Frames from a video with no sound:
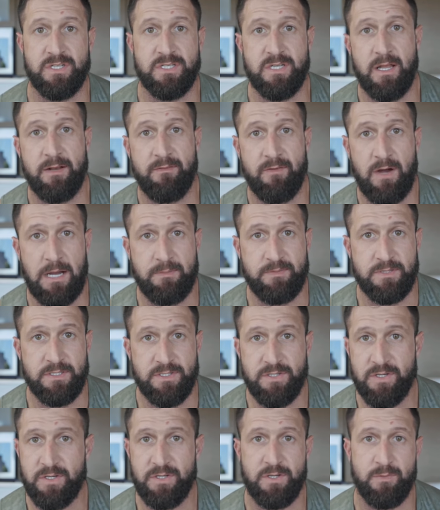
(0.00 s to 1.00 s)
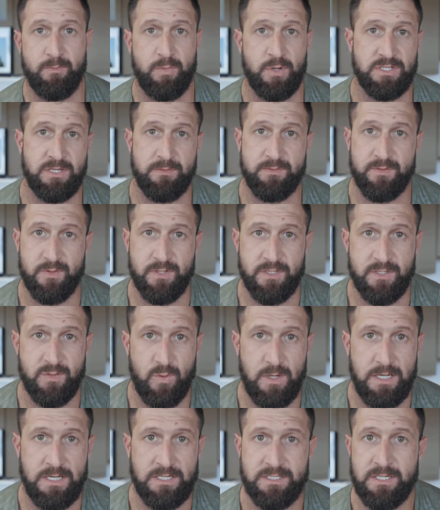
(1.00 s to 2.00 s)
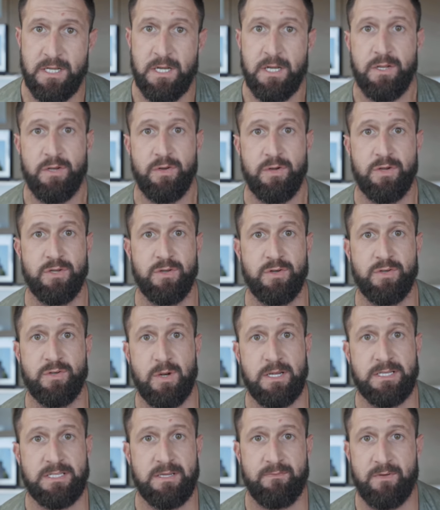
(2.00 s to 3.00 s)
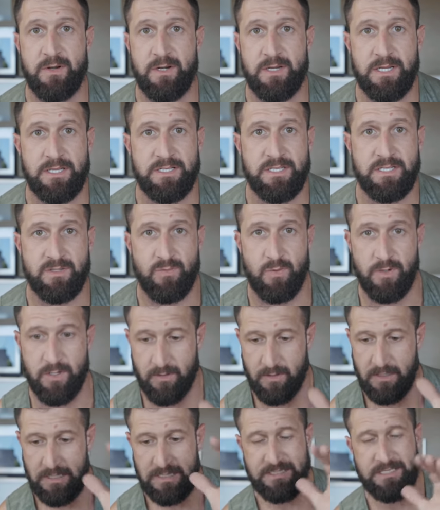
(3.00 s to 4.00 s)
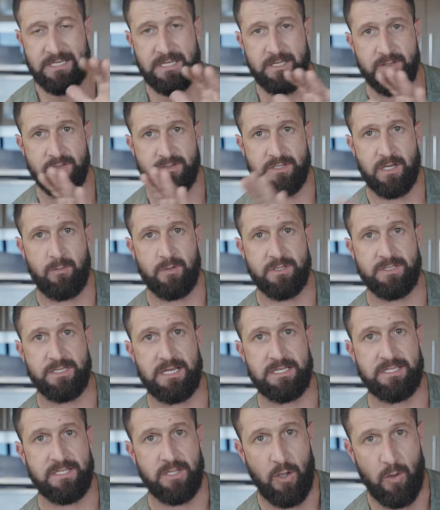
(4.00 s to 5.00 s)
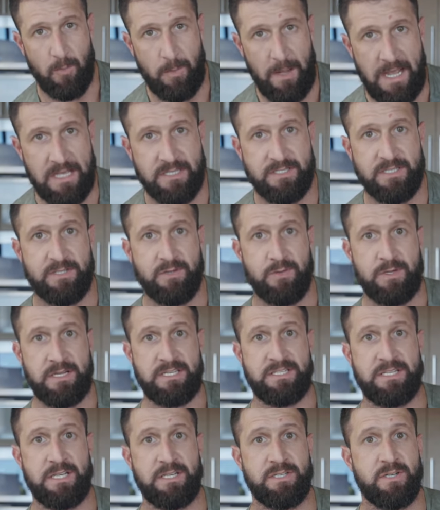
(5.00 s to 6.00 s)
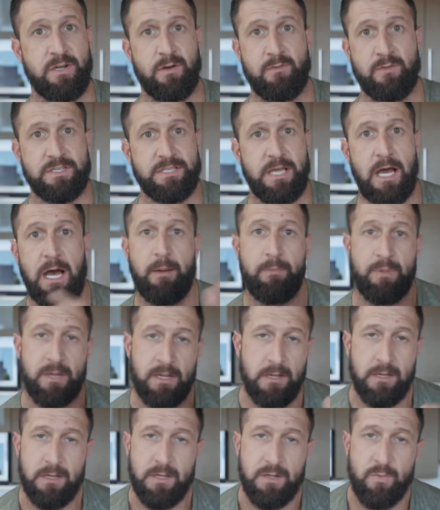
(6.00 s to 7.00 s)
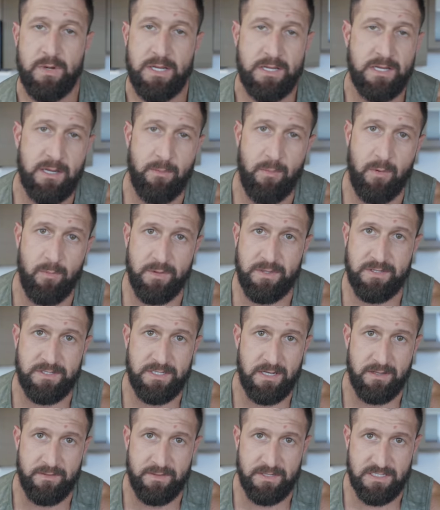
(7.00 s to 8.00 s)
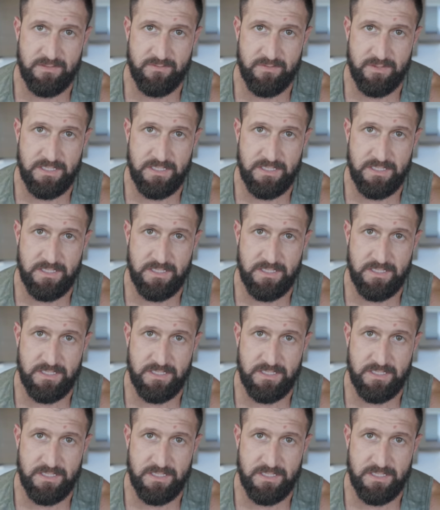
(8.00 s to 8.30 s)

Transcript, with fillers: a ton of options. You can do push-ups with a twist. You can do a tricep variations where you're sinking those elbows nice and low past it, do an extension over top. We can come up with a ton of things for